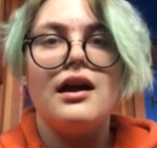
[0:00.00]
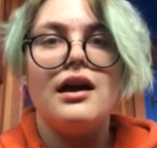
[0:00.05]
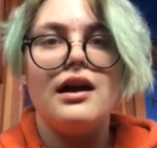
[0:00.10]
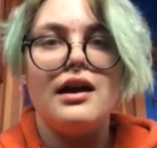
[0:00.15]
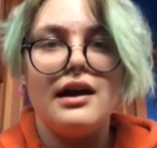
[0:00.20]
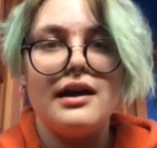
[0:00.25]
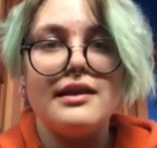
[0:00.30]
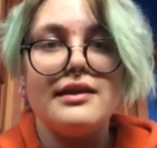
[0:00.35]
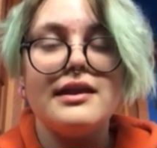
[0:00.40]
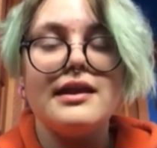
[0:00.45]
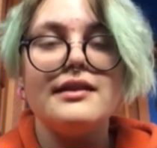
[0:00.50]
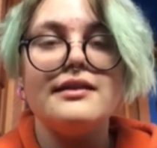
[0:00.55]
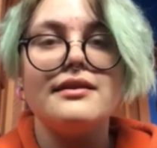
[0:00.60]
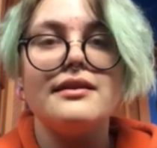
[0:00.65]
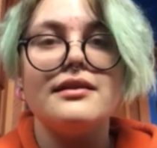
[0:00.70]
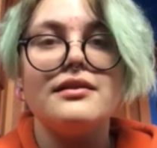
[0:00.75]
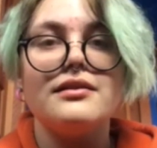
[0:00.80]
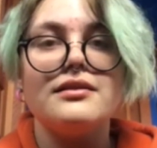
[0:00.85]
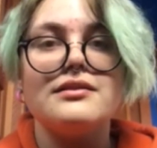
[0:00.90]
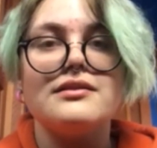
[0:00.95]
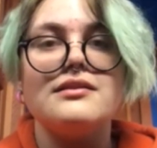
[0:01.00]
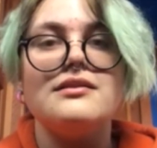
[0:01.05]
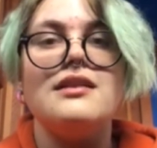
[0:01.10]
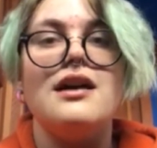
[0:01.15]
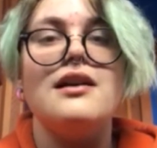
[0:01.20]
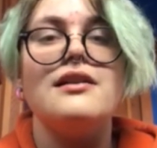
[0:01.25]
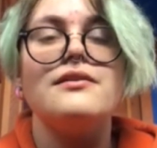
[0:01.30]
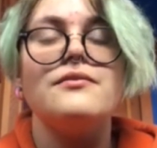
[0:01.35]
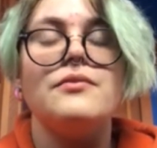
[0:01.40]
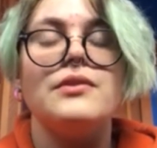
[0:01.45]
I think there is a
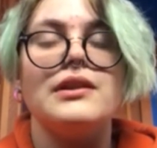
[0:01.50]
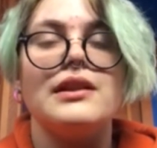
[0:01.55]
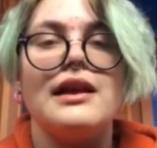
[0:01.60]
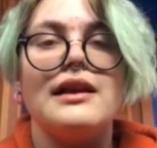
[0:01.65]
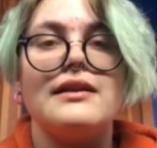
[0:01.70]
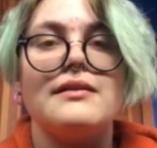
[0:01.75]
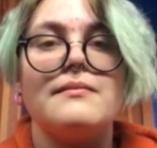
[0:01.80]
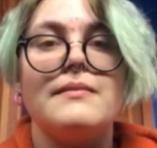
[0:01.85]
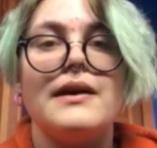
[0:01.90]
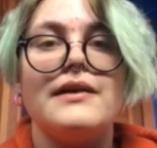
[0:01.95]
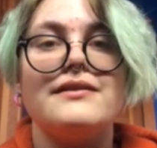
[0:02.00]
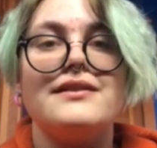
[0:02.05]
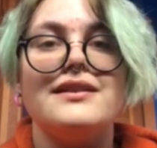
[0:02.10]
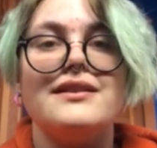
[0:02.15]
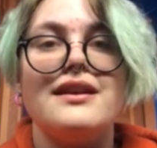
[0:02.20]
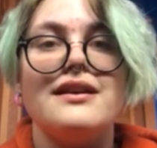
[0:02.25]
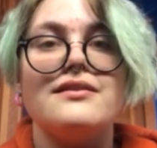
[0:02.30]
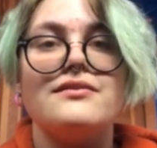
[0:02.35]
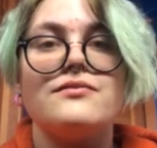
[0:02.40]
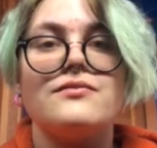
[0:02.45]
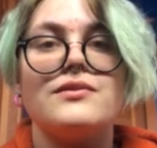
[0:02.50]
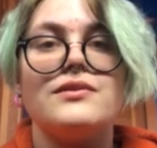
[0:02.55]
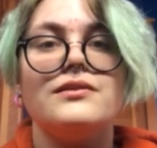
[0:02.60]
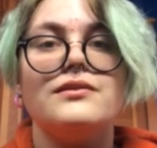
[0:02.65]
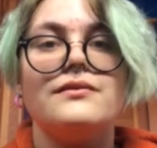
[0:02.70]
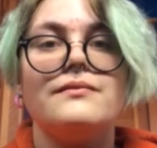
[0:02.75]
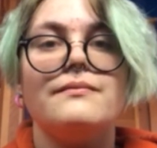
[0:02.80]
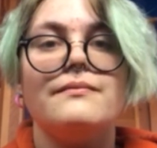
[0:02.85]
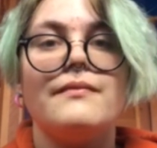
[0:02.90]
lot you would like about today's world.